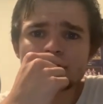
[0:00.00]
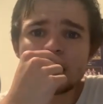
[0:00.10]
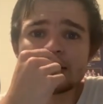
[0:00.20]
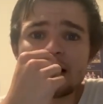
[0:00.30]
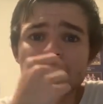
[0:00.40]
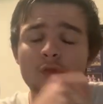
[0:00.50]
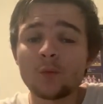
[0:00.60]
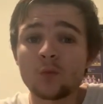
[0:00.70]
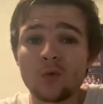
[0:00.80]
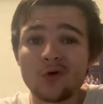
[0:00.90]
Now I've got the
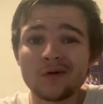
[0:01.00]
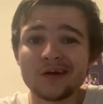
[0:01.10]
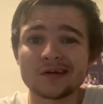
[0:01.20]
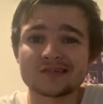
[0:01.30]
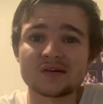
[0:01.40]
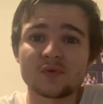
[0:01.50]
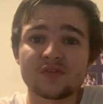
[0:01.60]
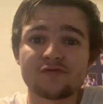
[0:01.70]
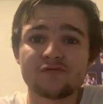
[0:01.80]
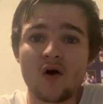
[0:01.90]
Warriors
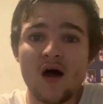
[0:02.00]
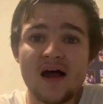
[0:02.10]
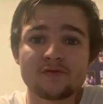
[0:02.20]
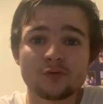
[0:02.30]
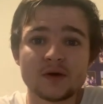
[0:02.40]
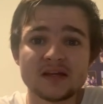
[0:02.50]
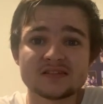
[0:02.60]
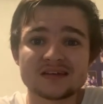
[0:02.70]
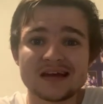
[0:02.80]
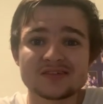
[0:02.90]
with 5
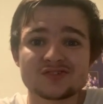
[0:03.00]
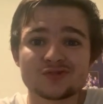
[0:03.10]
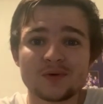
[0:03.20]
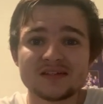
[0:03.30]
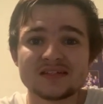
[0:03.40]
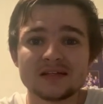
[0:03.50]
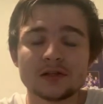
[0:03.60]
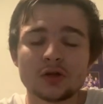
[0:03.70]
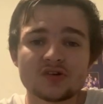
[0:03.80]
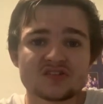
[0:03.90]
wins and 20
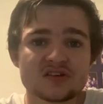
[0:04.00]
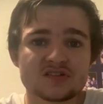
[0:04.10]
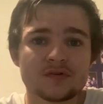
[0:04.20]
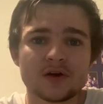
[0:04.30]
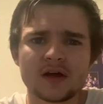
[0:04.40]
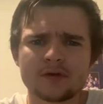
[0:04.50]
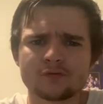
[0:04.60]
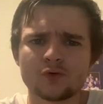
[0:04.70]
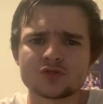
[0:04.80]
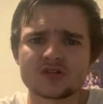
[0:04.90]
losses. Very
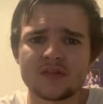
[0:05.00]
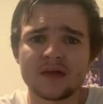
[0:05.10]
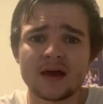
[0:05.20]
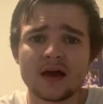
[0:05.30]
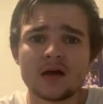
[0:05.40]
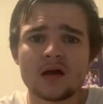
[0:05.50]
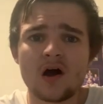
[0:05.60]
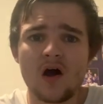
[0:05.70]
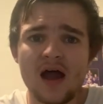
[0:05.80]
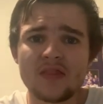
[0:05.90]
unfortunate there.
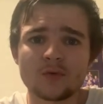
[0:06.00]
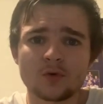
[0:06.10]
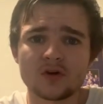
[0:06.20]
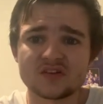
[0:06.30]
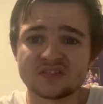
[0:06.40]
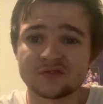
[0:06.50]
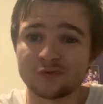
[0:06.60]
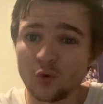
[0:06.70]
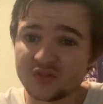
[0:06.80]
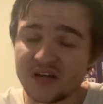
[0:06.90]
I had the Warriors in
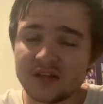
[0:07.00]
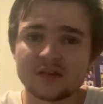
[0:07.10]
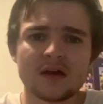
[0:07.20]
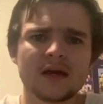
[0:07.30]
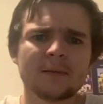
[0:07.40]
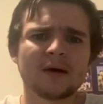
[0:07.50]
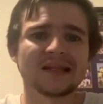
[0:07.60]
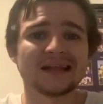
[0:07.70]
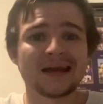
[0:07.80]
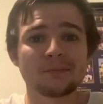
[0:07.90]
14th. In my
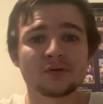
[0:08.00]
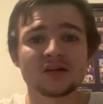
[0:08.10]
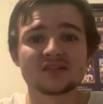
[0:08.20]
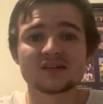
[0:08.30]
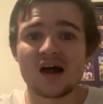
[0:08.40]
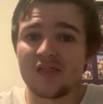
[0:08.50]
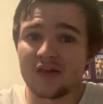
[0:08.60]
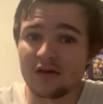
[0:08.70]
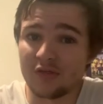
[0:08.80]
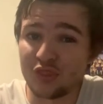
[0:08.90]
ladder predictor,
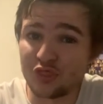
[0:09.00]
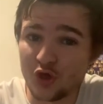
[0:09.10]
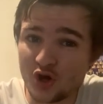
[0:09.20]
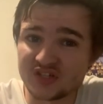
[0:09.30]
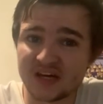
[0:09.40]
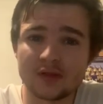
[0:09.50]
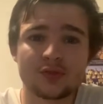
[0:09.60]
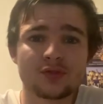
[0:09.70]
they're in 13th.